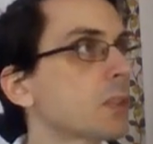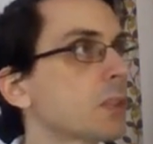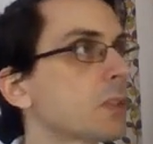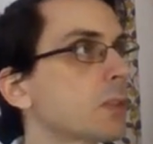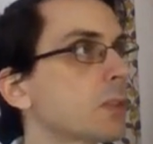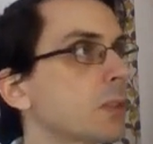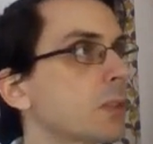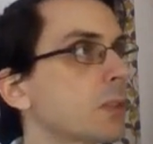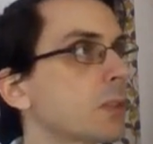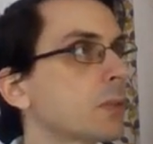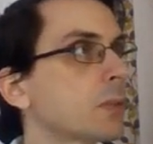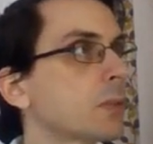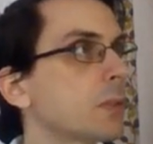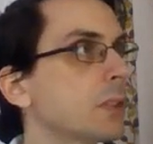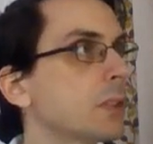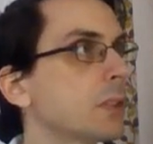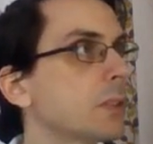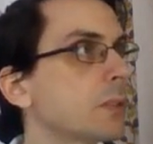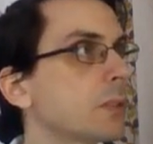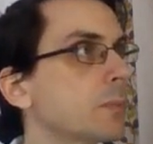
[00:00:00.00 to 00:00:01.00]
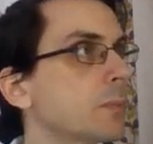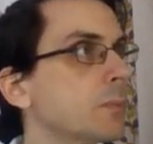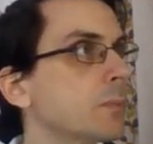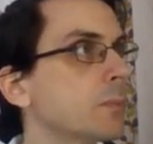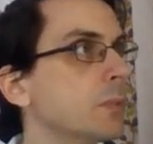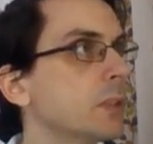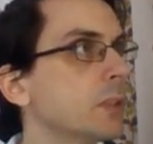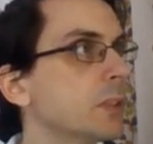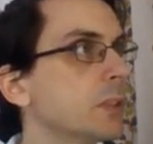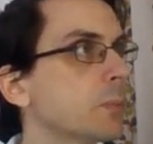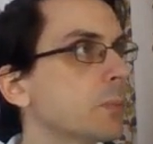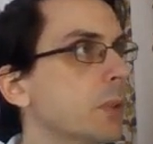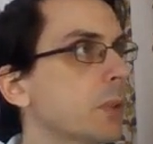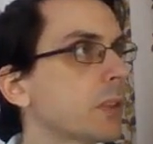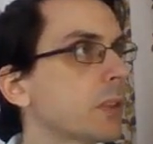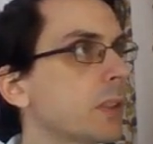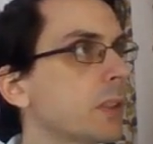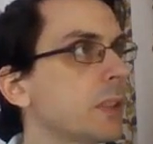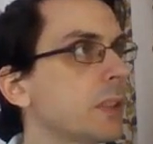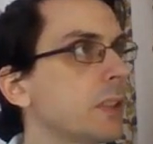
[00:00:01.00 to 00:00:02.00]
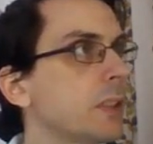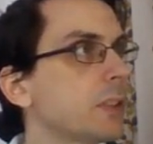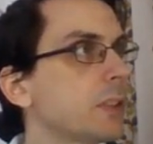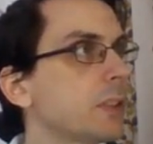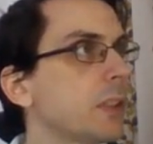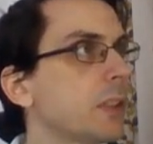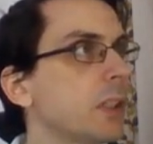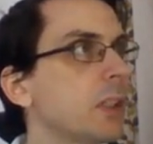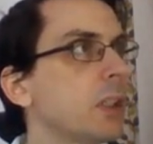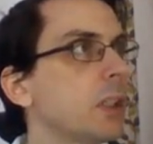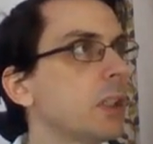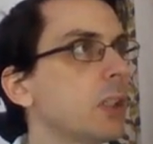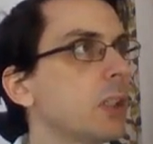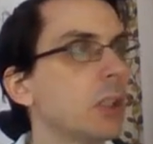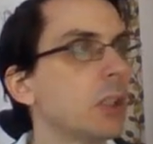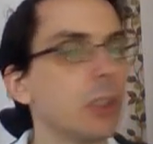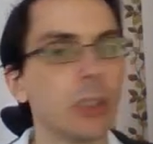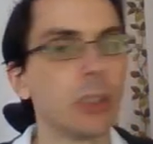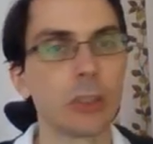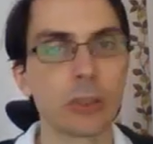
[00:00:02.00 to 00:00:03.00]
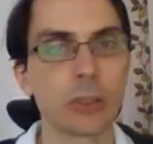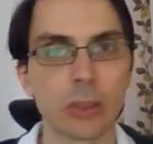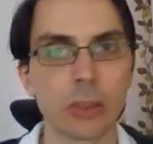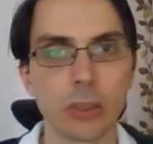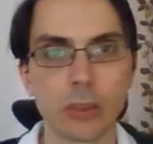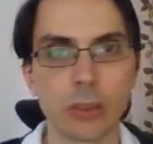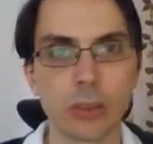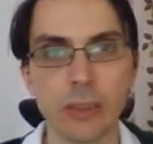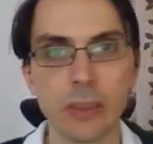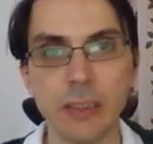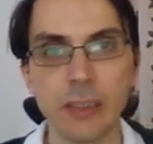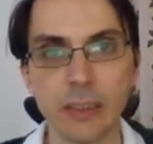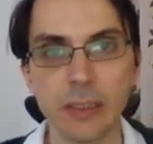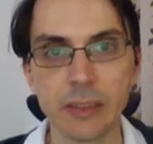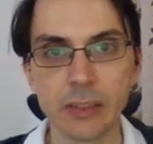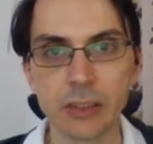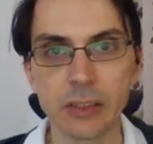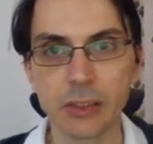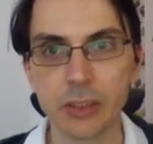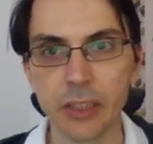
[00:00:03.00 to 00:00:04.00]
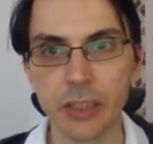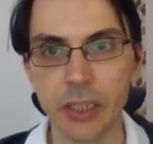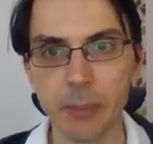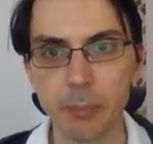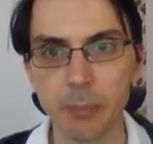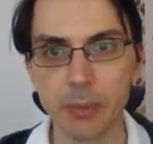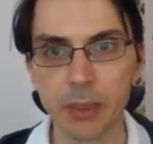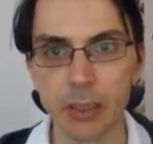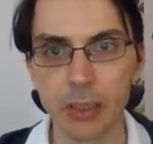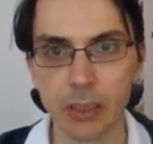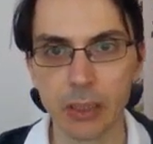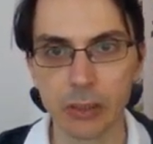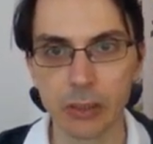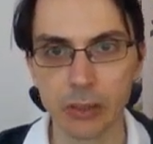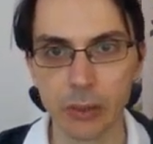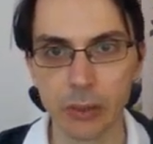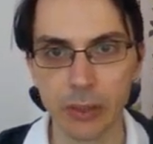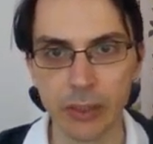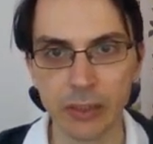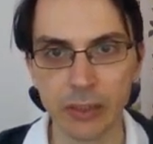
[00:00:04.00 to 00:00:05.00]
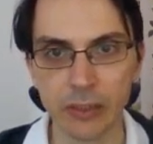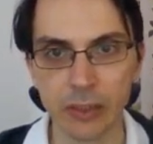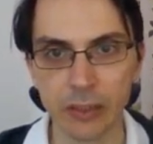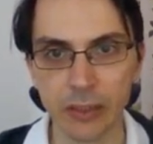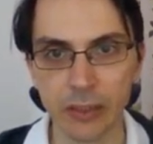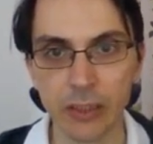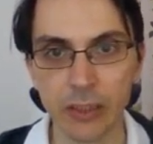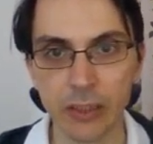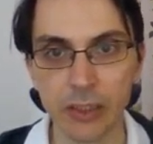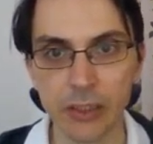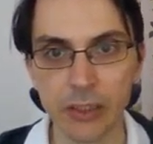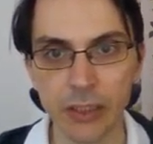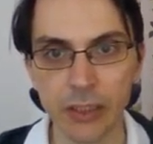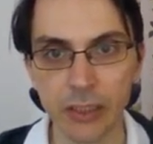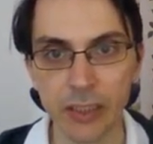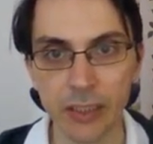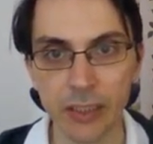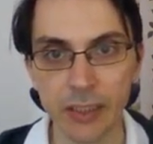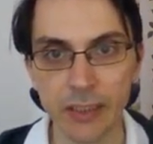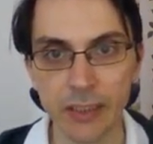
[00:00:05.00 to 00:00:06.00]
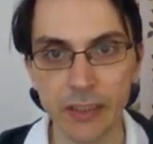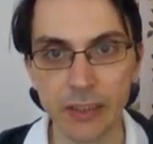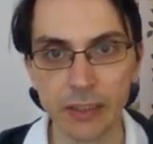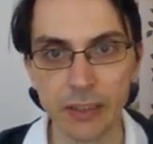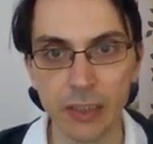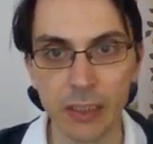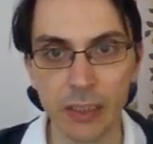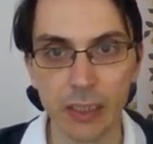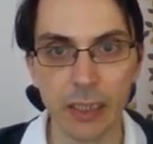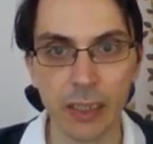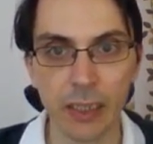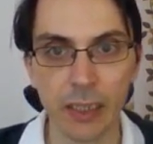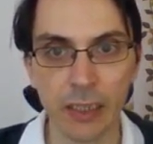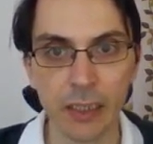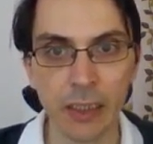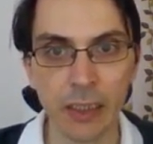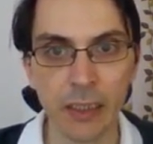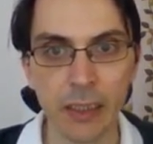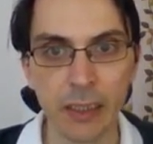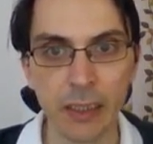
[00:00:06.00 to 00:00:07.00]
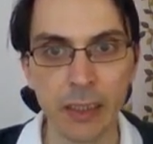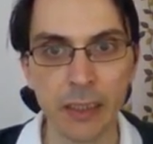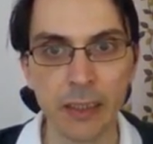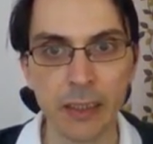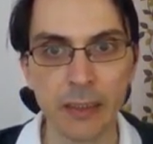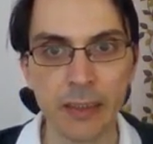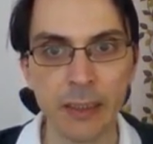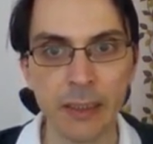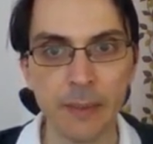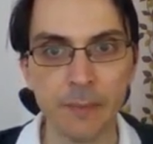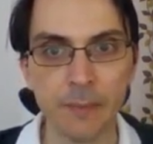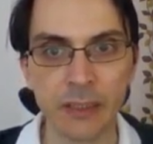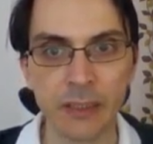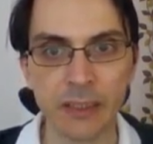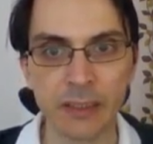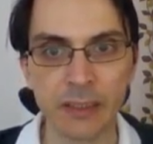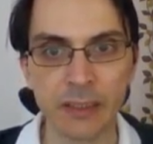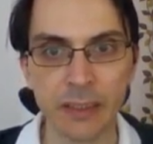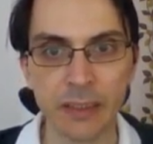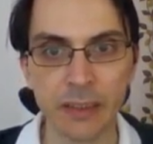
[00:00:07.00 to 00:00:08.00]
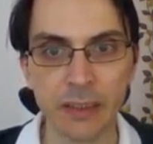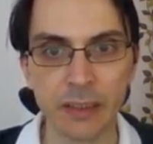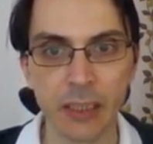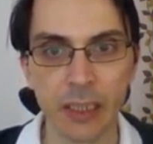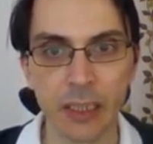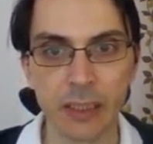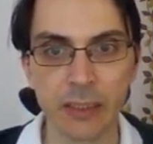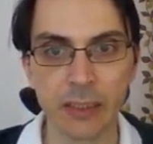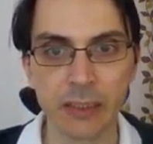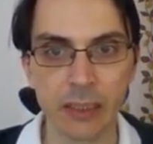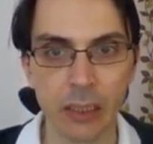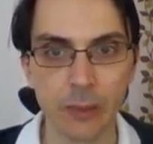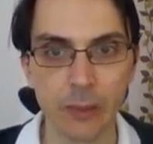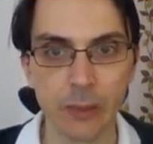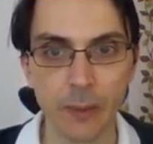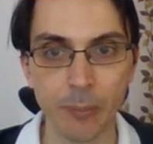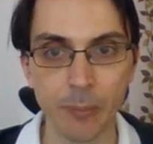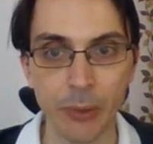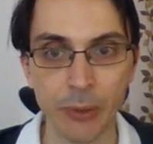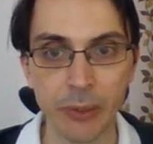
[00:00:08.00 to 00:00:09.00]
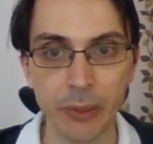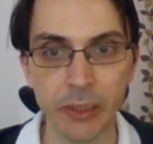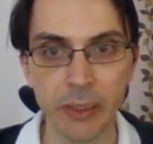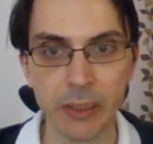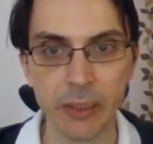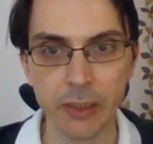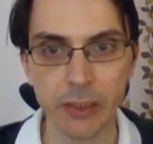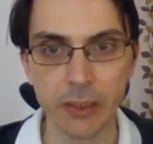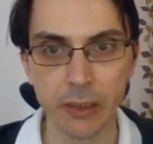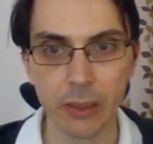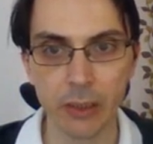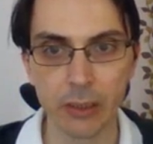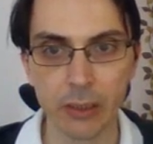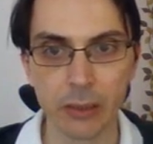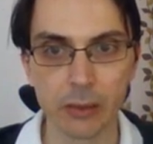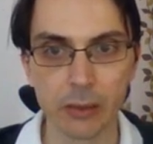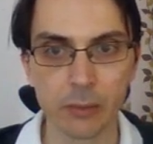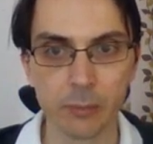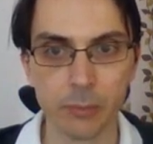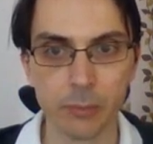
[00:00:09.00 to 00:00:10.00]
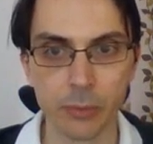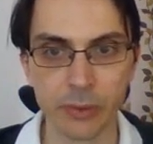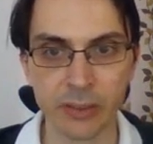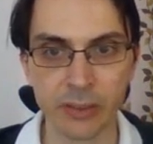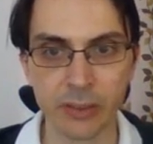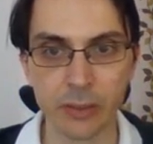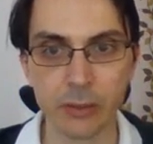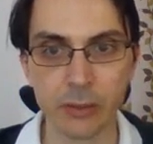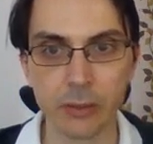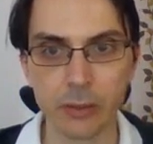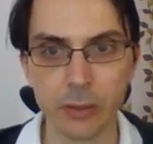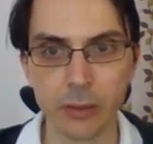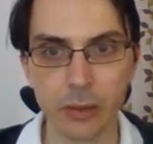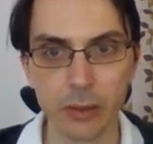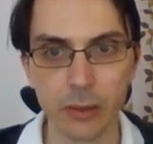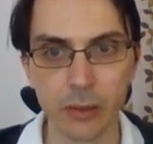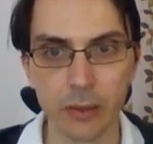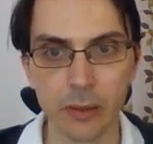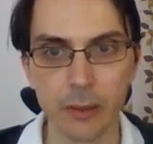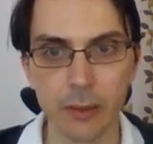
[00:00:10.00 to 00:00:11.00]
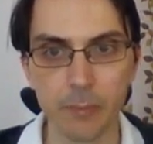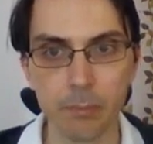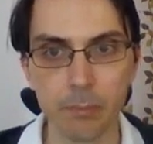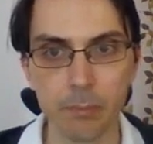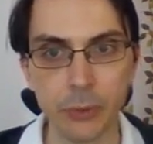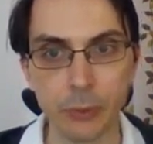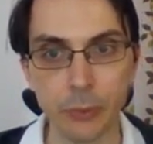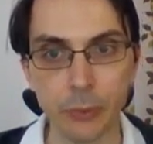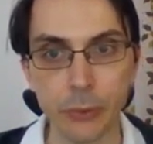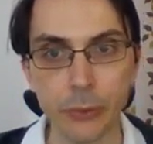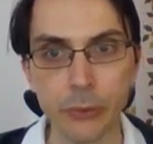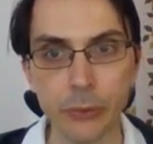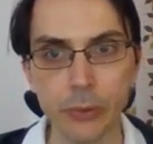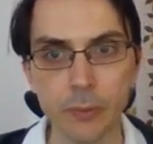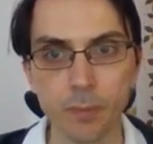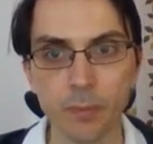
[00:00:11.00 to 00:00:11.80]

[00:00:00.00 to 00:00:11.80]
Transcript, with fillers: So let's put the spotlight. So in this trip, so he started here in England and he visited South America, Brazil, Peru,